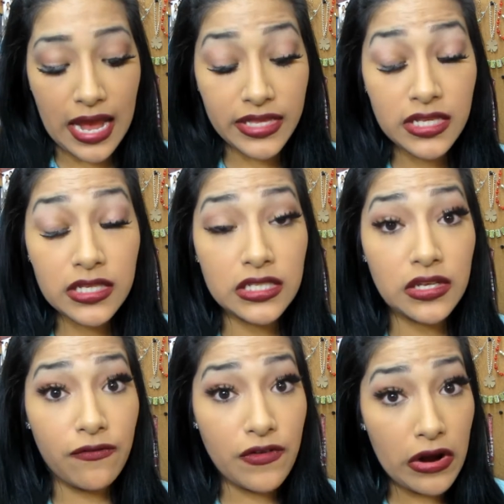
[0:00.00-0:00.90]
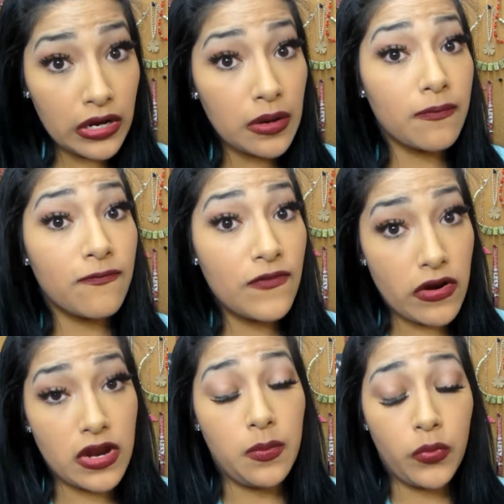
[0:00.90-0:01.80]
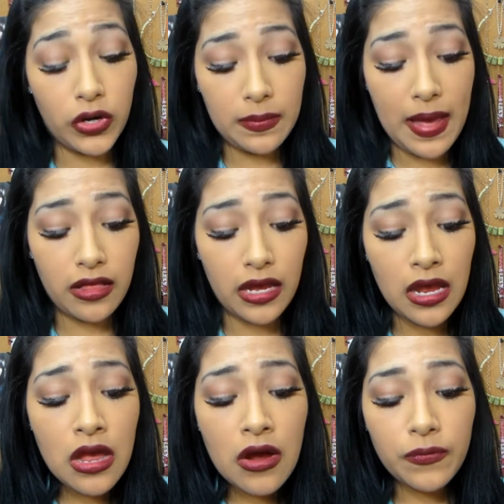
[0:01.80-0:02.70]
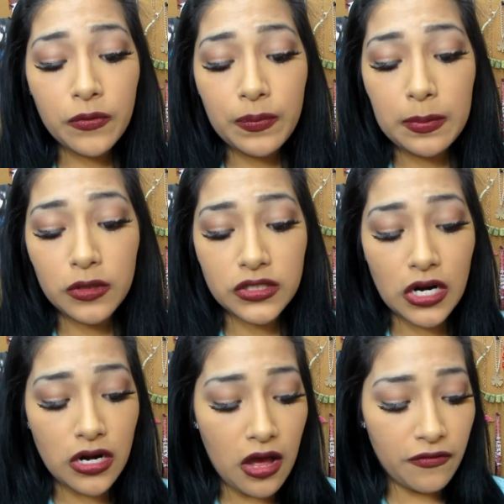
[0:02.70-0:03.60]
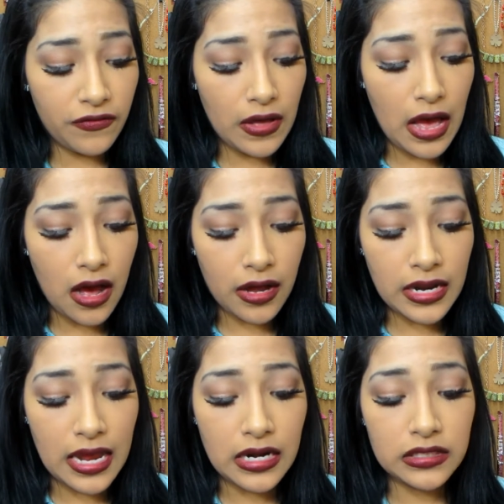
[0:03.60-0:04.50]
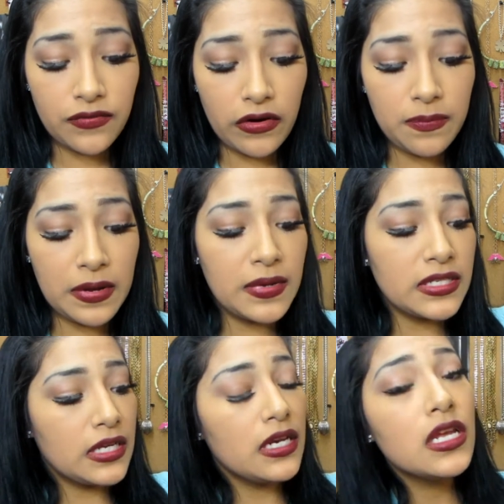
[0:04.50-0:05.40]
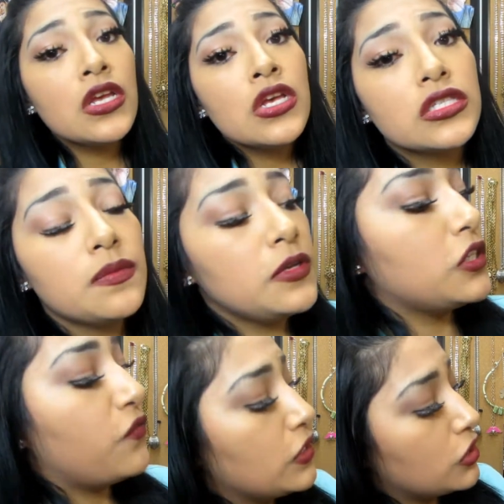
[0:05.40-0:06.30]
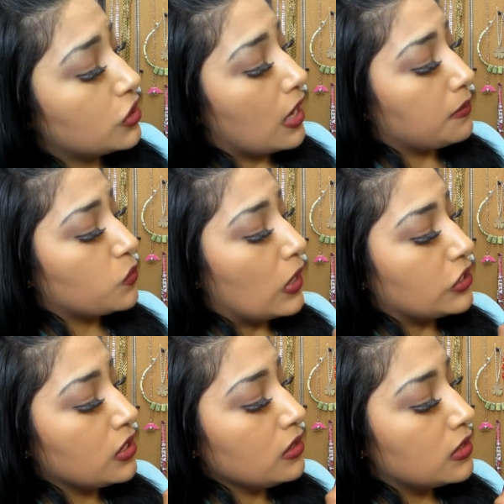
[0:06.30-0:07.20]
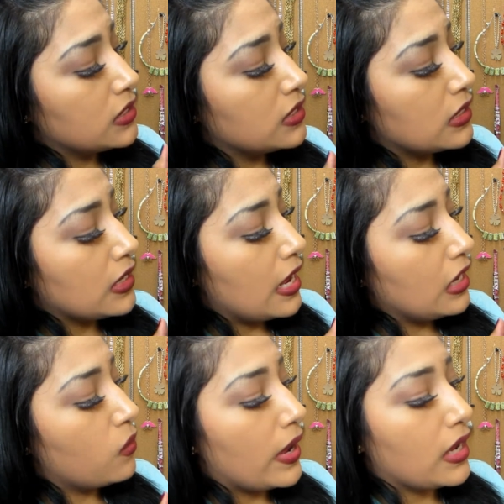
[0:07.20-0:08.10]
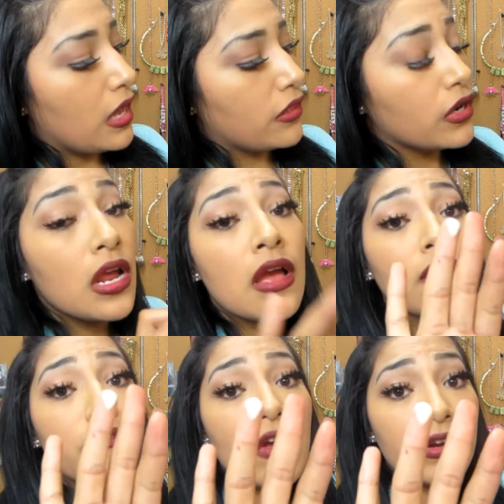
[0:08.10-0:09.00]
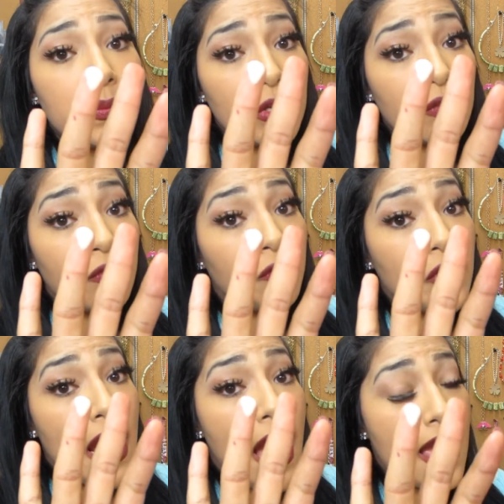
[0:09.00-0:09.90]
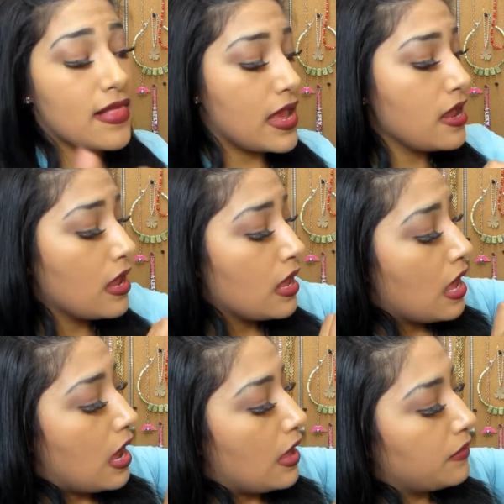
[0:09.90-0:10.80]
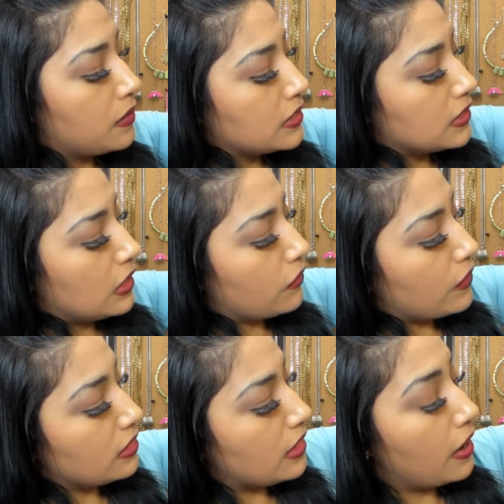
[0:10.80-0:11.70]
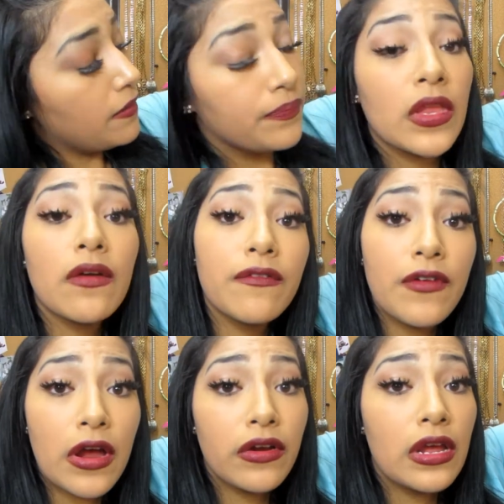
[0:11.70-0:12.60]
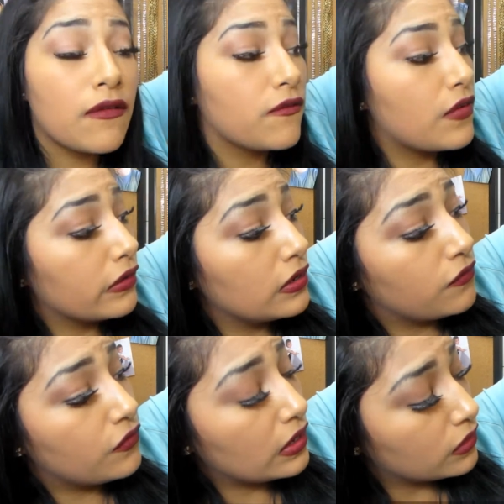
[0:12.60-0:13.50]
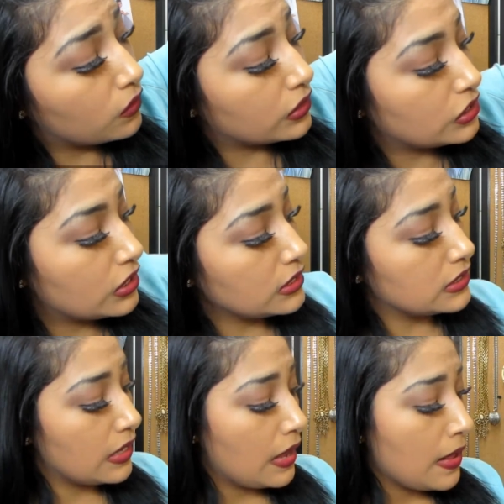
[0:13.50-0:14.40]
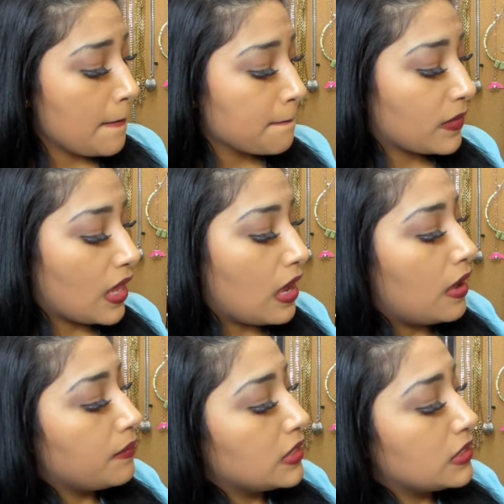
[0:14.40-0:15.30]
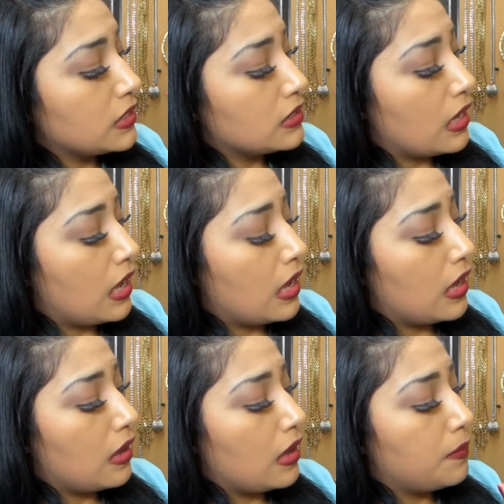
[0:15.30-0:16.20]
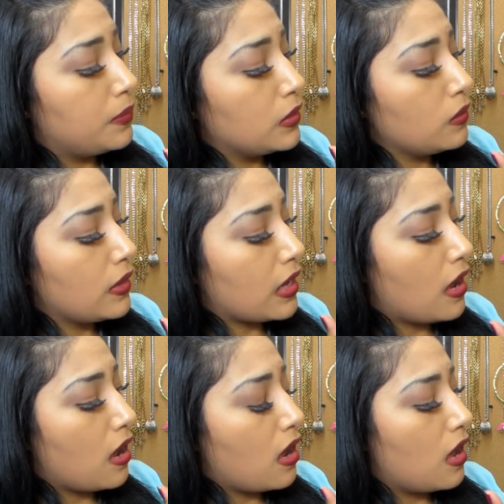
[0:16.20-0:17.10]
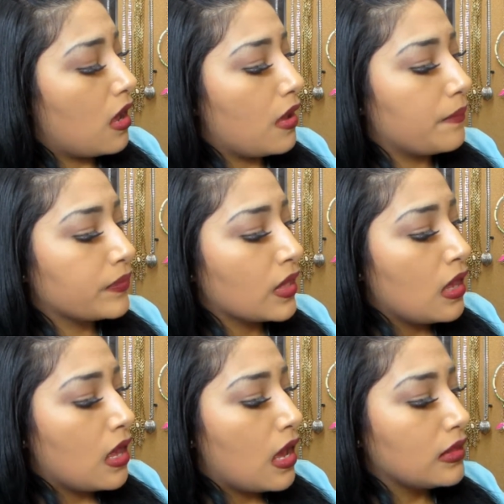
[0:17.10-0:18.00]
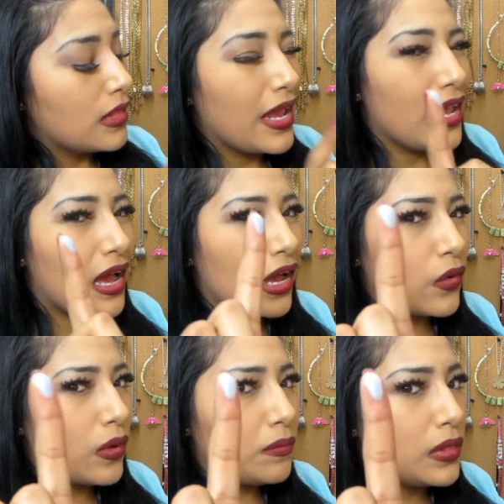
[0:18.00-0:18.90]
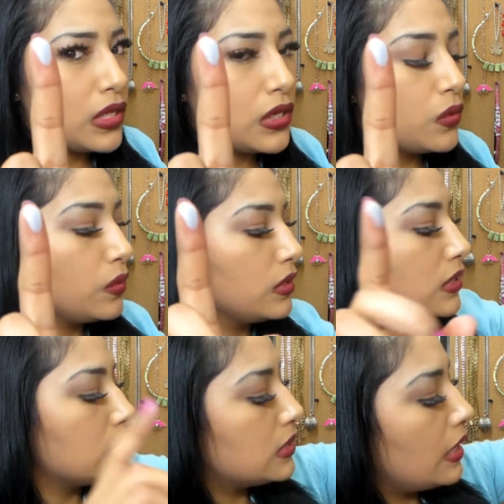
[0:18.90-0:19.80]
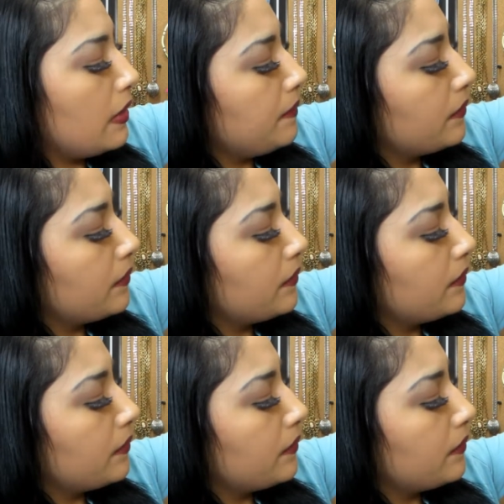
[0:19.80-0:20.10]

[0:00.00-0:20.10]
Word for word: I think this is a very, very pretty palette for people to start off on and it's very pigmented. So let me just finish um, swatching. This is an egg white color, very beautiful for a highlight and um, this is it right there. Very, very, very gorgeous. Um, this is uh, a blue, like um, a light aqua blue. This is it.